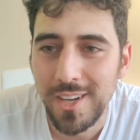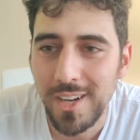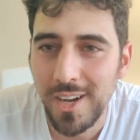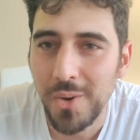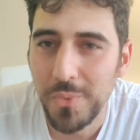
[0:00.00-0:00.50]

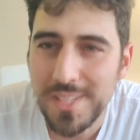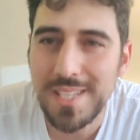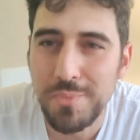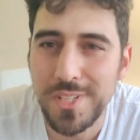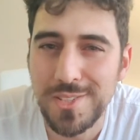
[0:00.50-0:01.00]
We'll
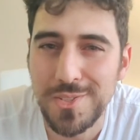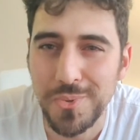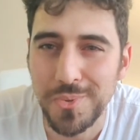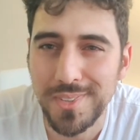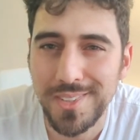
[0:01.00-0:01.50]
see pretty
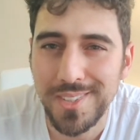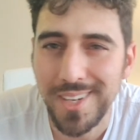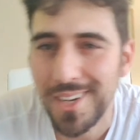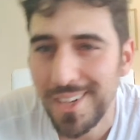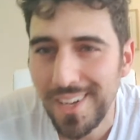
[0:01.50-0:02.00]
soon.
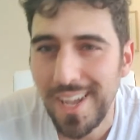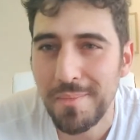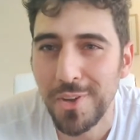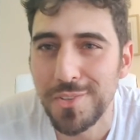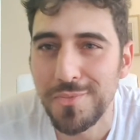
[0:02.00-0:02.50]
I'm
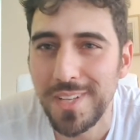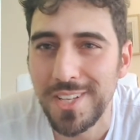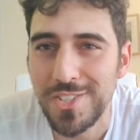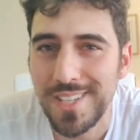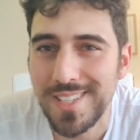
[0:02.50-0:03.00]
going to
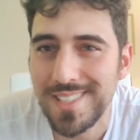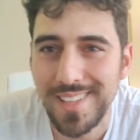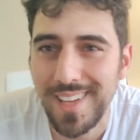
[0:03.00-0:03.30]
finish this.